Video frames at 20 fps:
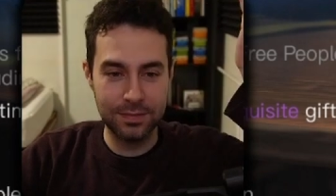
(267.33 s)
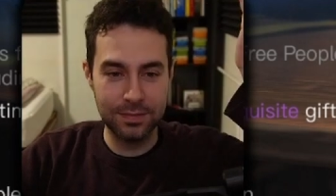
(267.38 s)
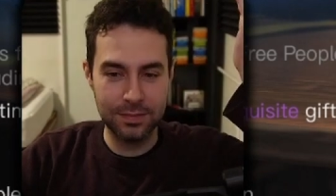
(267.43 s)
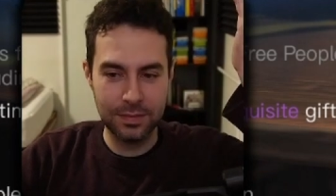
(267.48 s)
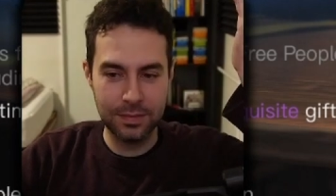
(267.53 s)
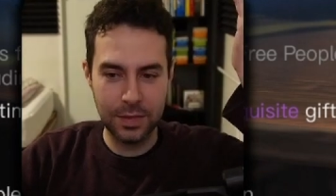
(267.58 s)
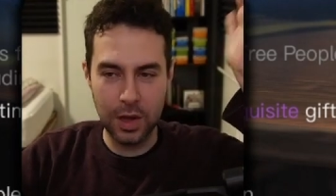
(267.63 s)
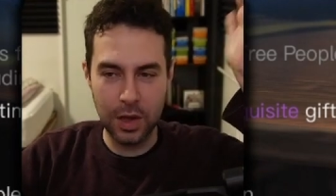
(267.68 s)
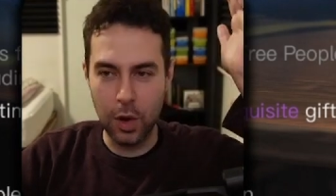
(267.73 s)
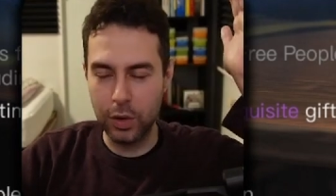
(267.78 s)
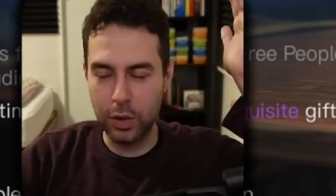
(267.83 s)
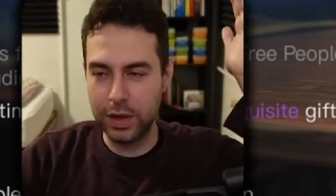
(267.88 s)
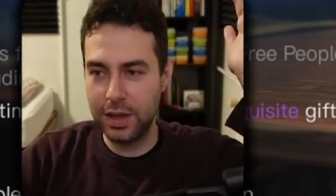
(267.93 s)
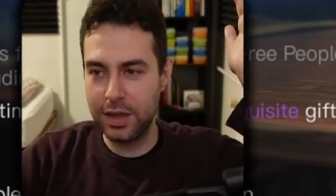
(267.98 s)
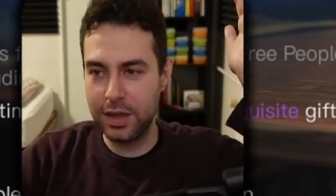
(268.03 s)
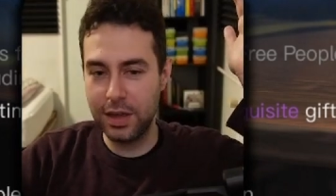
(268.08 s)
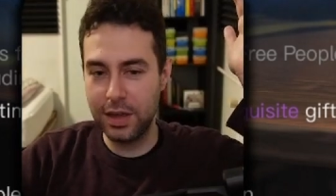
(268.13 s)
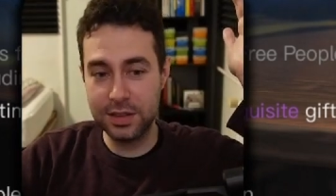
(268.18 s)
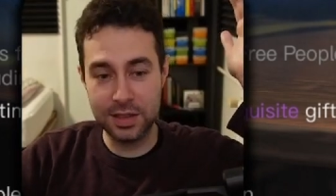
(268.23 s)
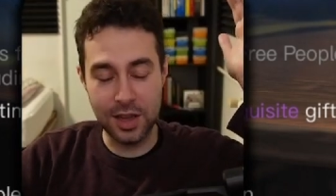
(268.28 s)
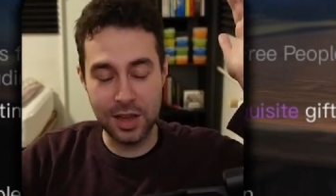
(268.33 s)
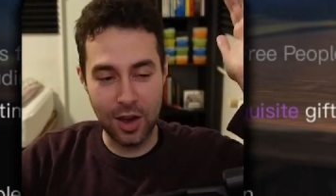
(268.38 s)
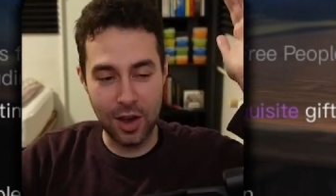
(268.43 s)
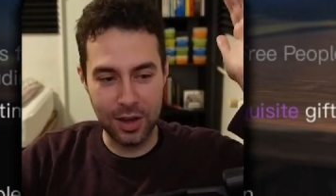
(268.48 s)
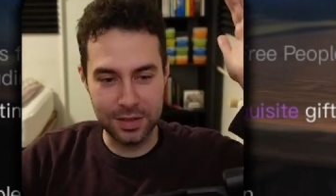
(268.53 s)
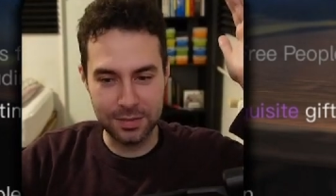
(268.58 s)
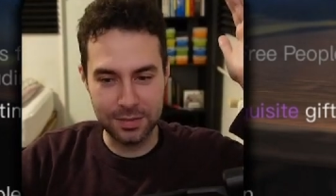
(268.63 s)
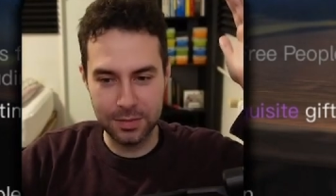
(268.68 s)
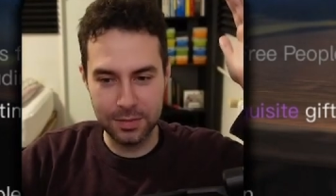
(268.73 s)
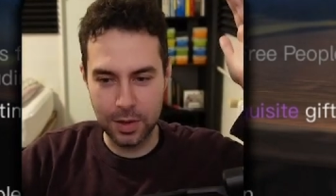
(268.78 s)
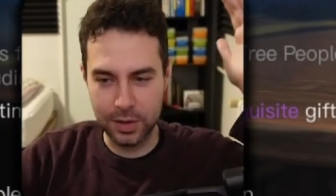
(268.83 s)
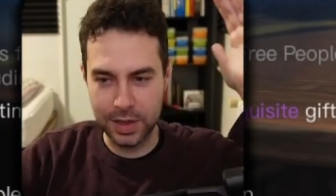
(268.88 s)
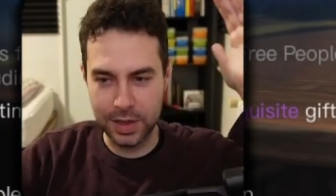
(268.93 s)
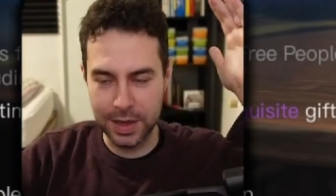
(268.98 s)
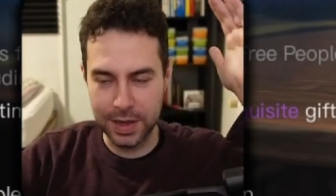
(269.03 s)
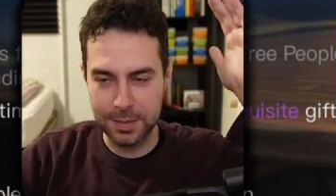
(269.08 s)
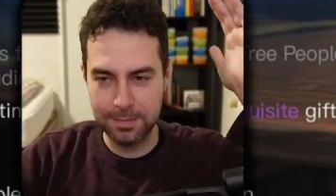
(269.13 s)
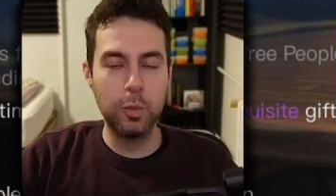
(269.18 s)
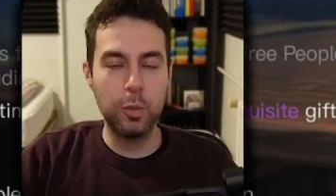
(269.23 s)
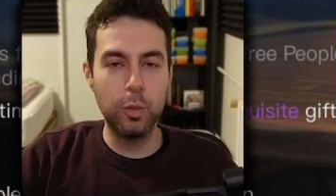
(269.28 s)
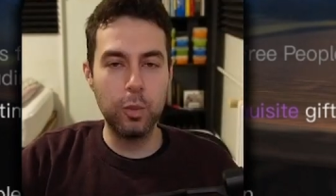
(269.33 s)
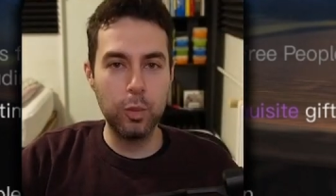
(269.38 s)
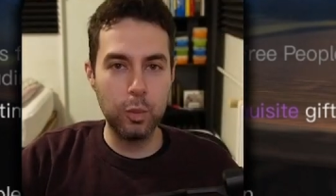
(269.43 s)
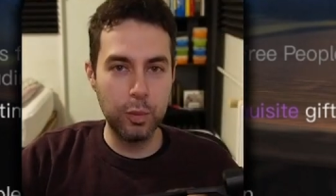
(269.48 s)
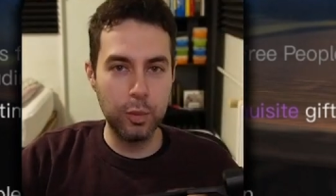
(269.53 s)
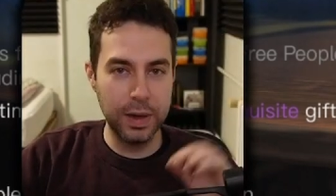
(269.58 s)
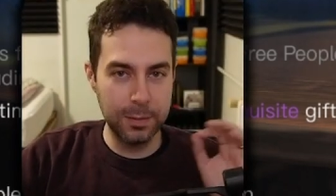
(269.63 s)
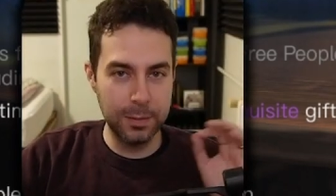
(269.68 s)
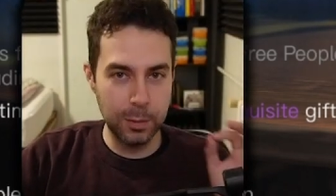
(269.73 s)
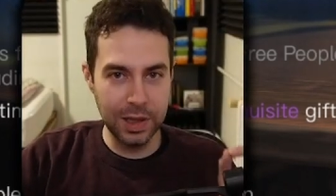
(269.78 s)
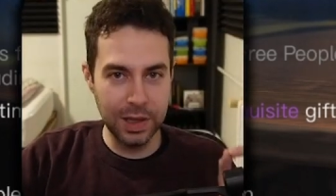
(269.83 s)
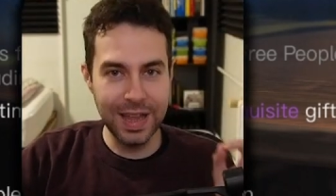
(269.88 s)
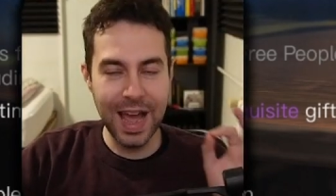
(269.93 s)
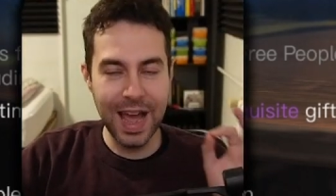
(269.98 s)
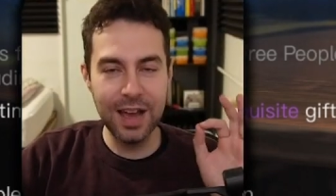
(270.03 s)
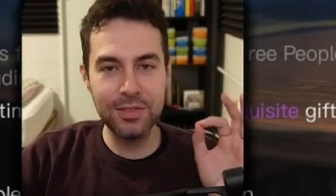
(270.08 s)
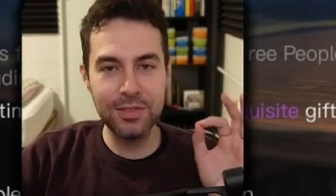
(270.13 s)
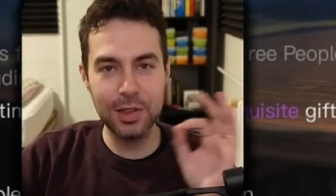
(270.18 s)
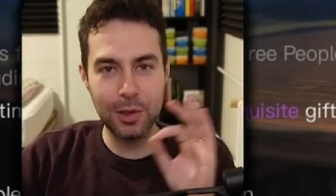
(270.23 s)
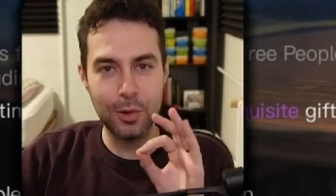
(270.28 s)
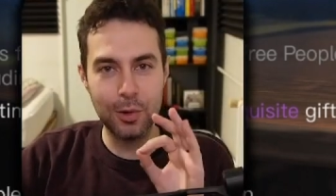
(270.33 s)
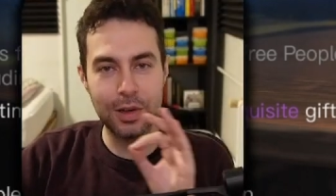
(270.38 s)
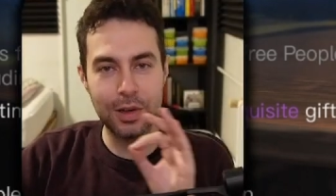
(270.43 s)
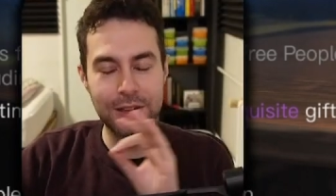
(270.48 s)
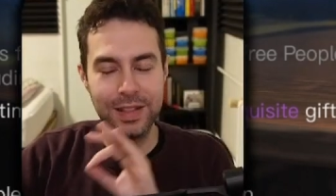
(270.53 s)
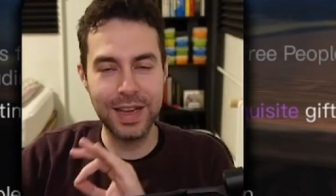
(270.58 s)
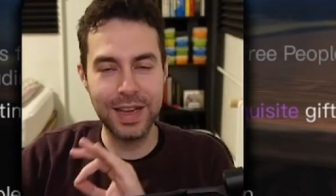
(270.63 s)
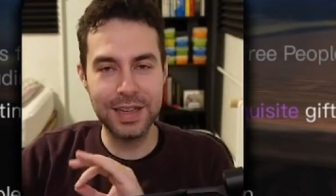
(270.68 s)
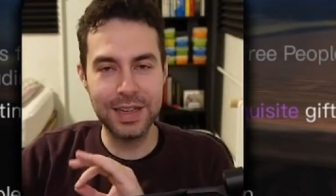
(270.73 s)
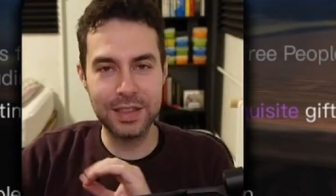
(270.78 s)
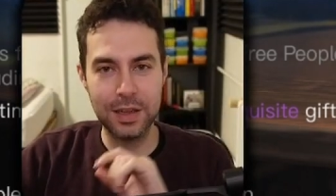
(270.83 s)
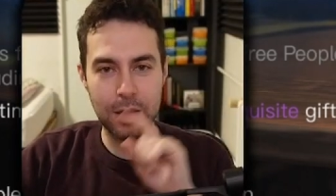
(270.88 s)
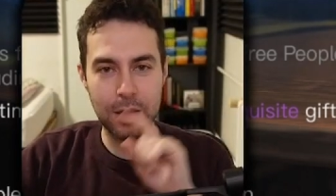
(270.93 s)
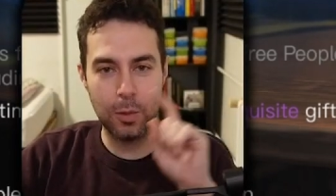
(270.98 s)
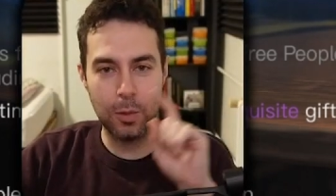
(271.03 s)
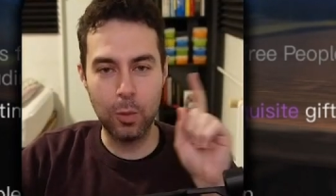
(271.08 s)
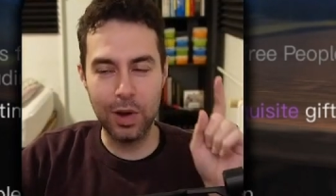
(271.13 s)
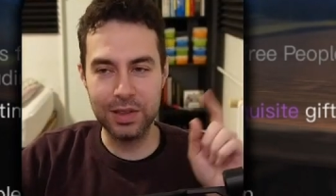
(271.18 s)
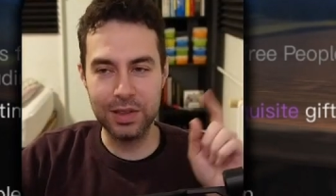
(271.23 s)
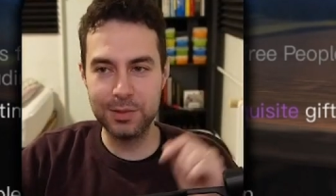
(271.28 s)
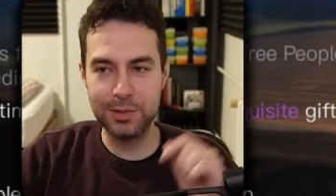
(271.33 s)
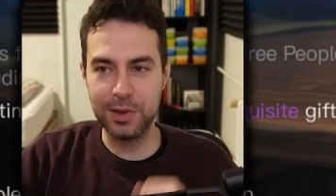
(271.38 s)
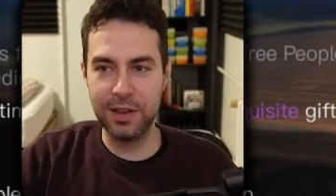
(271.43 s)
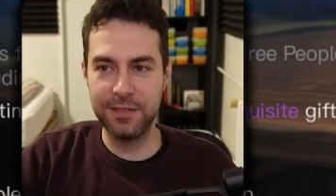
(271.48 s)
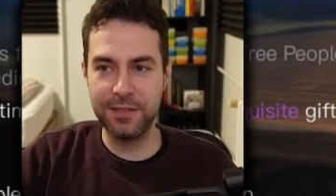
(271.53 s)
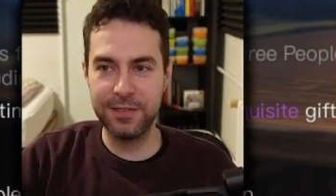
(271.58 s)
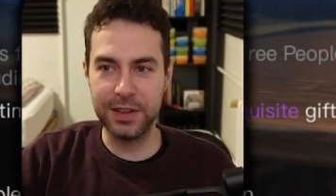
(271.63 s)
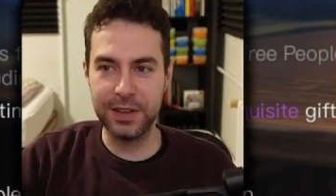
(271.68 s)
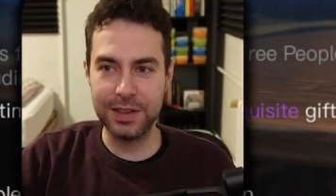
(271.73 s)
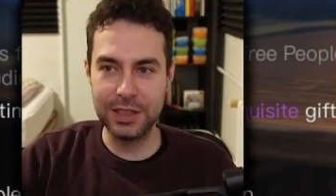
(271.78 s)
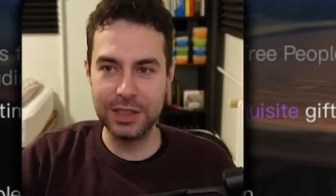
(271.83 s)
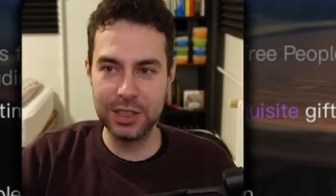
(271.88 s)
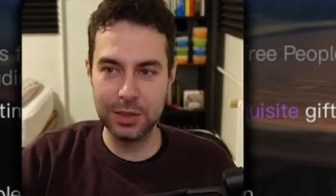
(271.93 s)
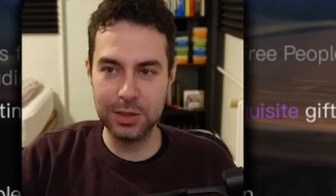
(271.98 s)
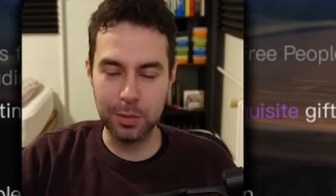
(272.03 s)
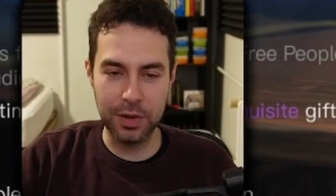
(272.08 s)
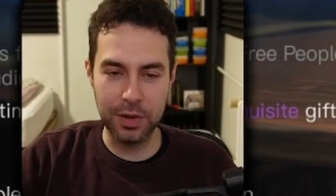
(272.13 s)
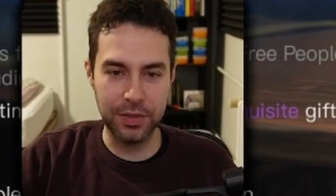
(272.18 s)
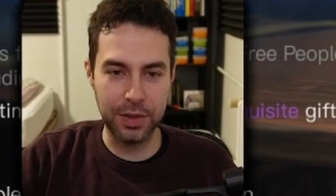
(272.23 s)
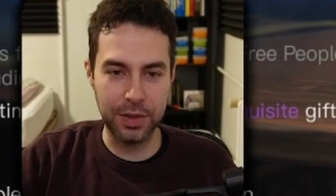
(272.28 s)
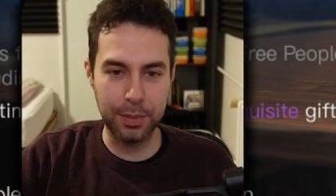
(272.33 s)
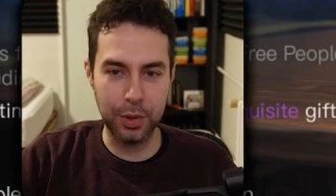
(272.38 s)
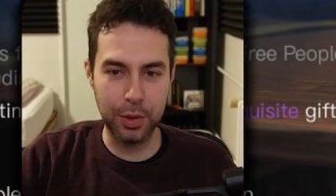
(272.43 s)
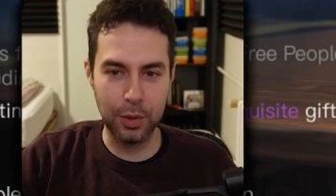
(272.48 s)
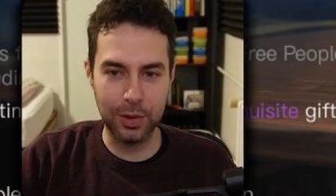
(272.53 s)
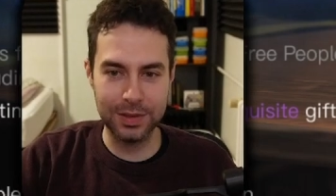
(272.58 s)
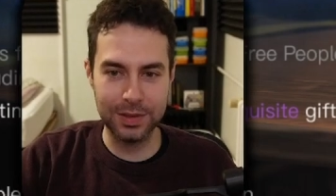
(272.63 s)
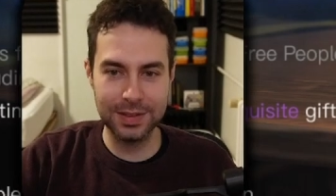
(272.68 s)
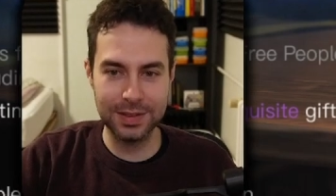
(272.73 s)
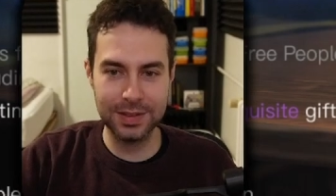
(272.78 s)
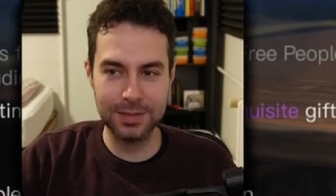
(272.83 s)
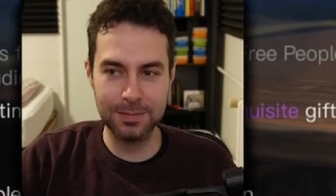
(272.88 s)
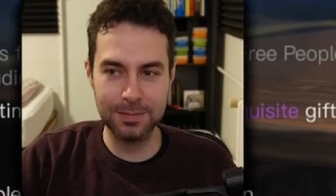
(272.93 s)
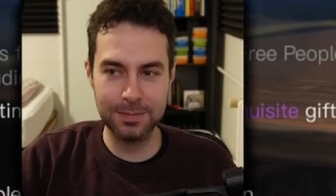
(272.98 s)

Oh, it's gone. Okay. We will have a look later once we have finished with the pull.